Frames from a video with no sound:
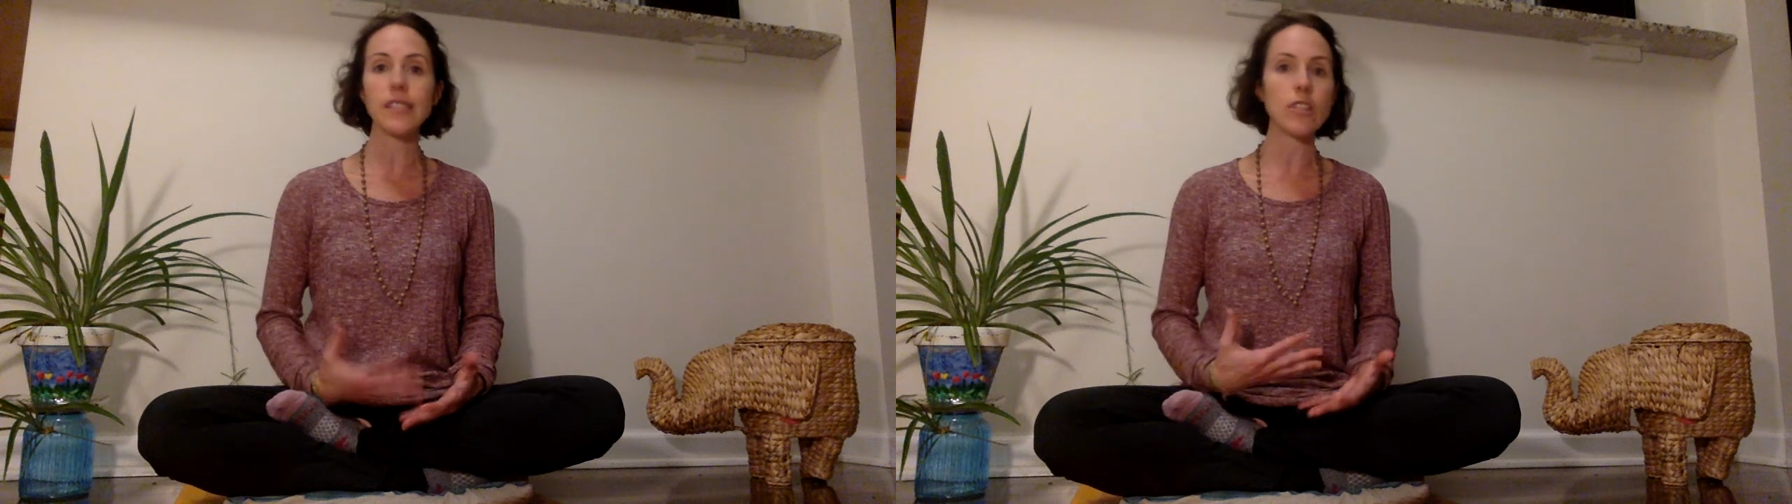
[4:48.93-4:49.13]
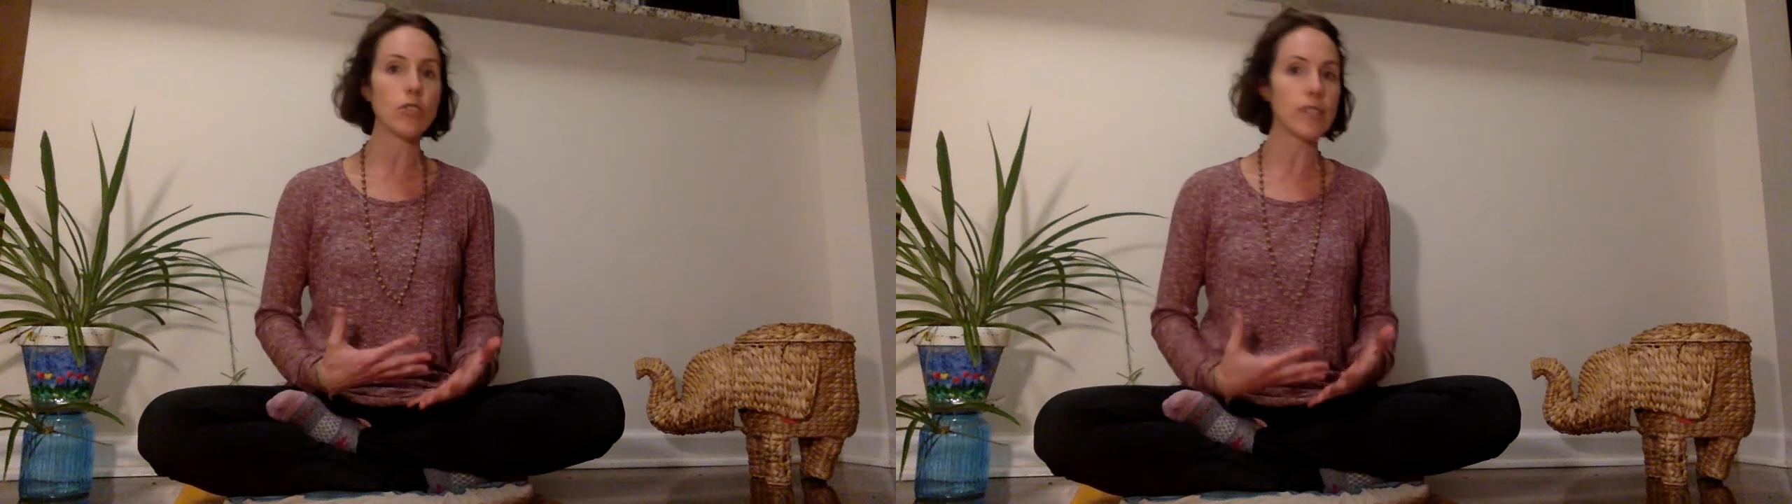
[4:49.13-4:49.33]

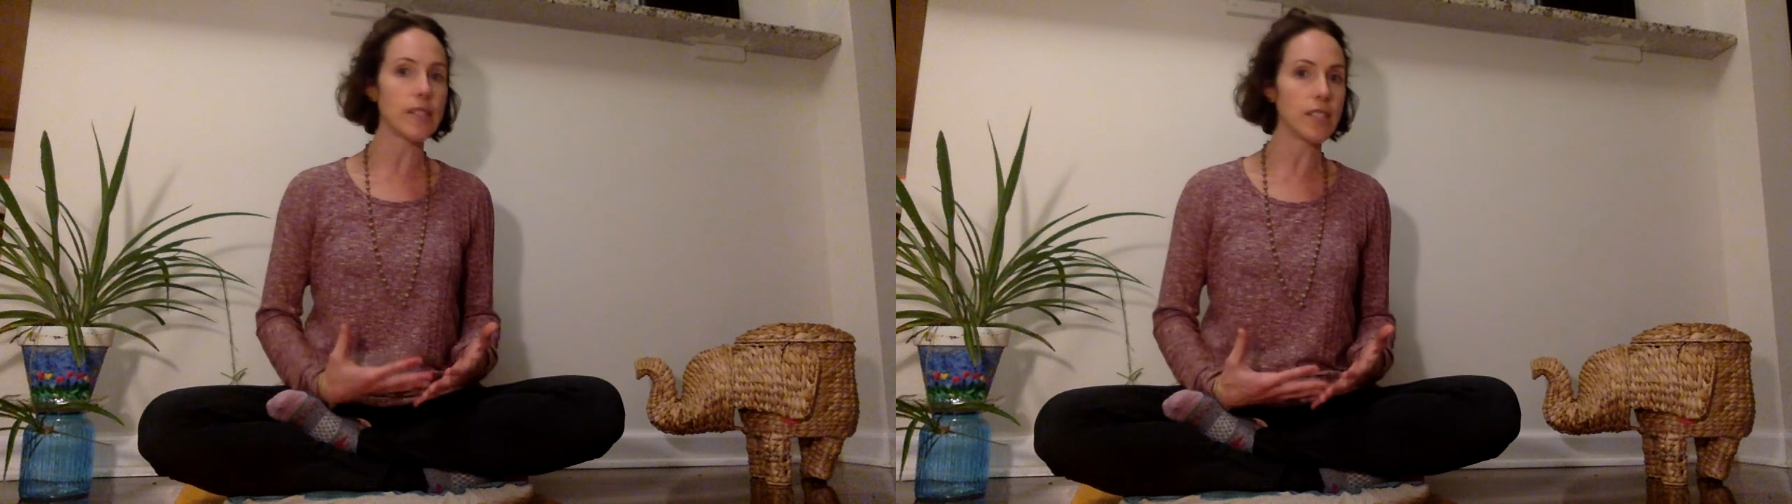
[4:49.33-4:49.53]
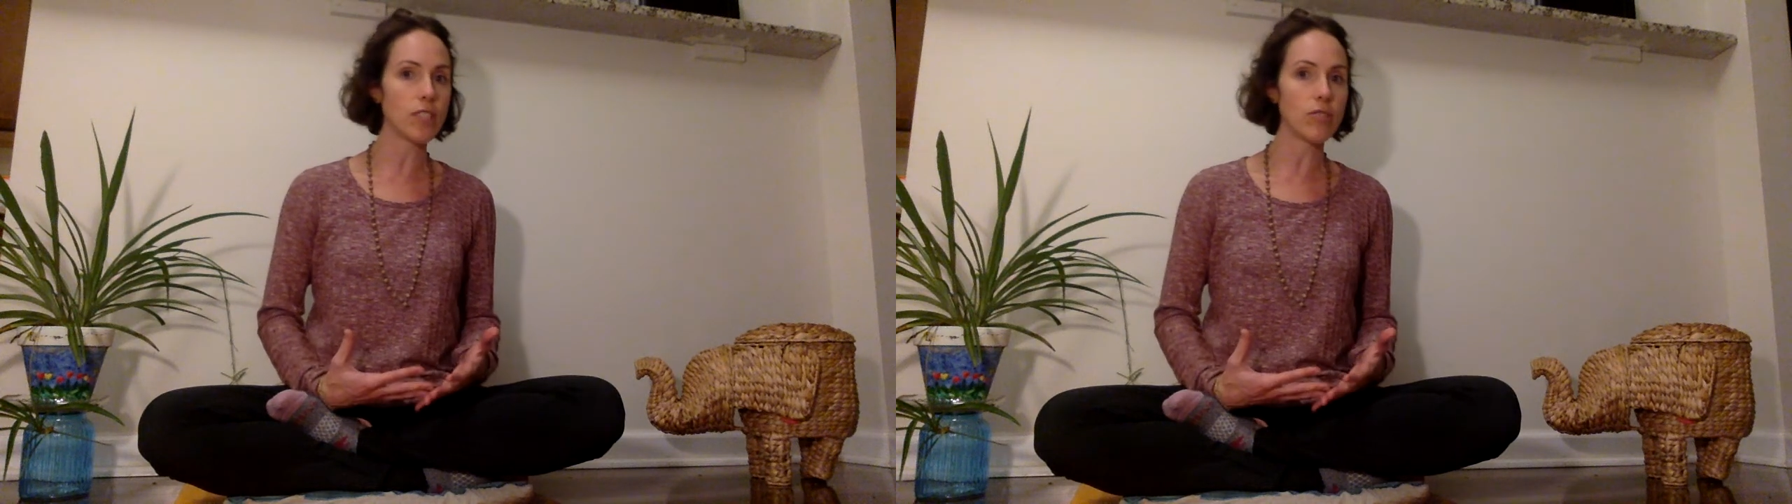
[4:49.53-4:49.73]

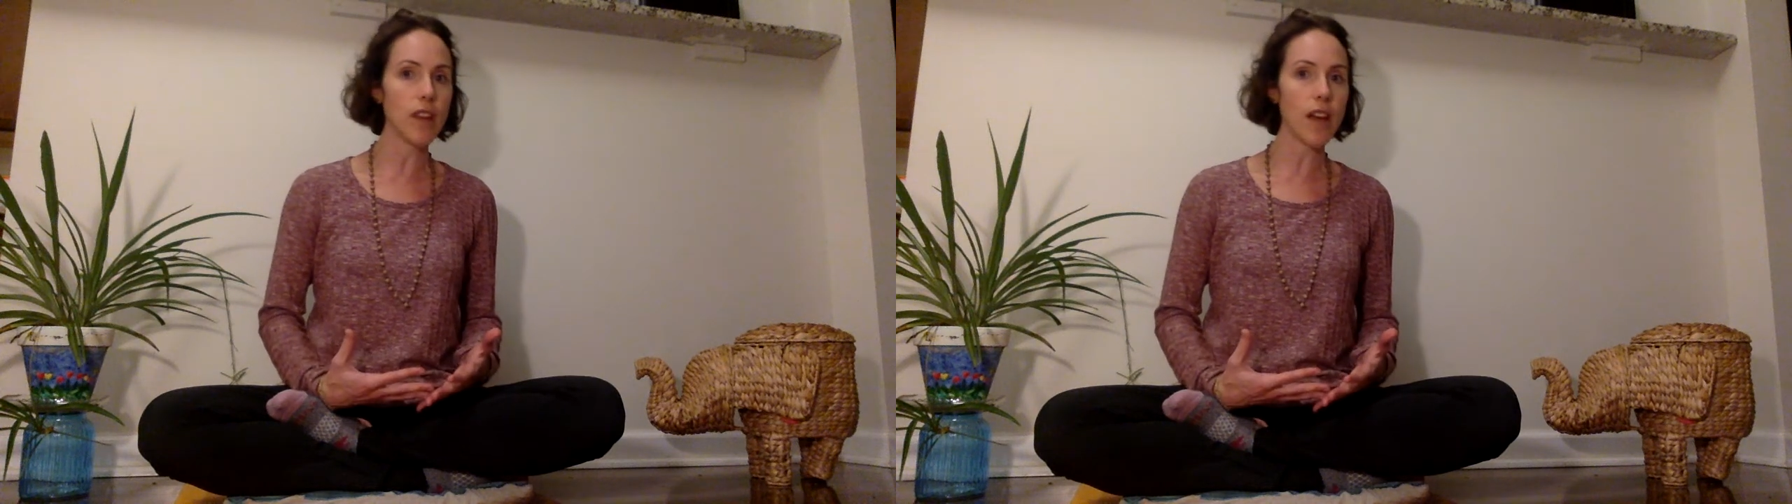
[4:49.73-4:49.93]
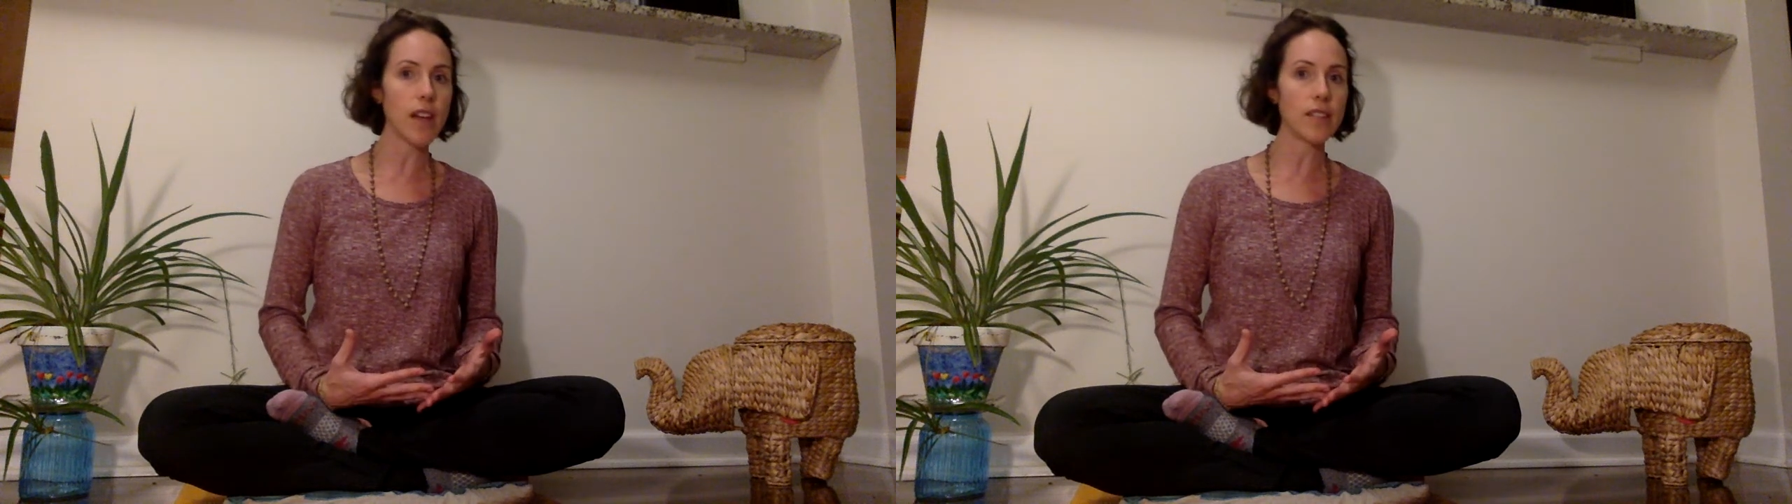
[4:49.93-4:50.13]
decrease
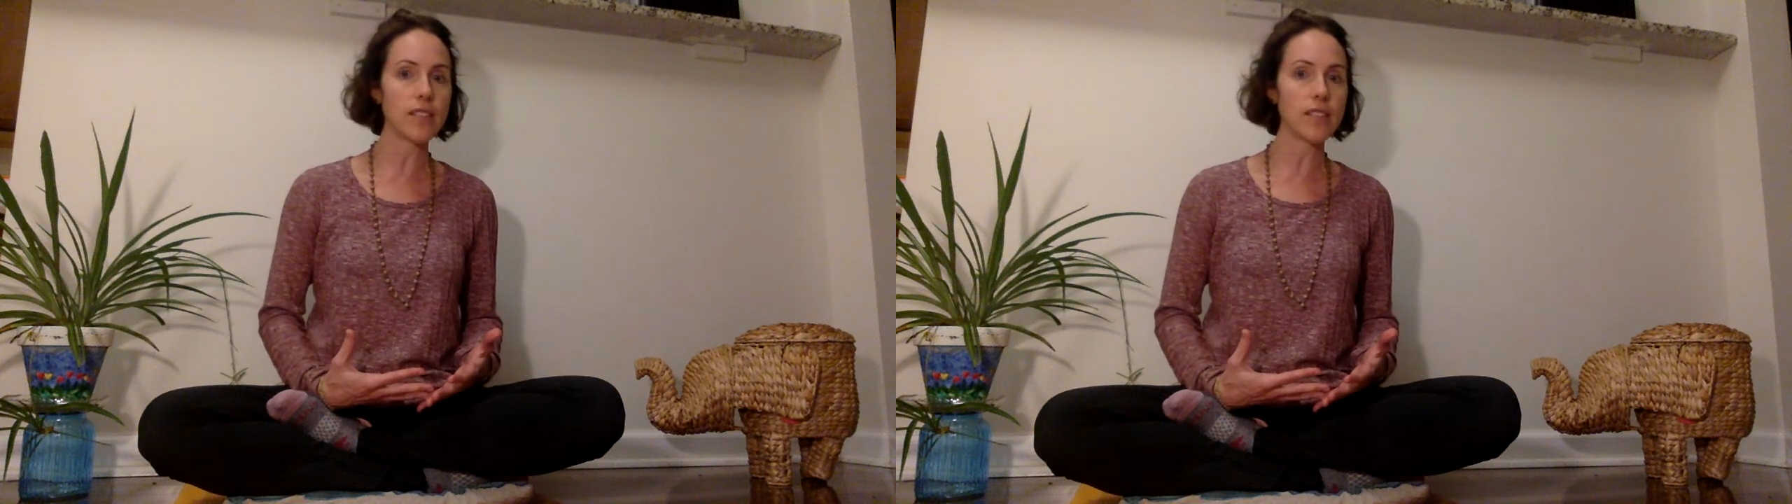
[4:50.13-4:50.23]
stress,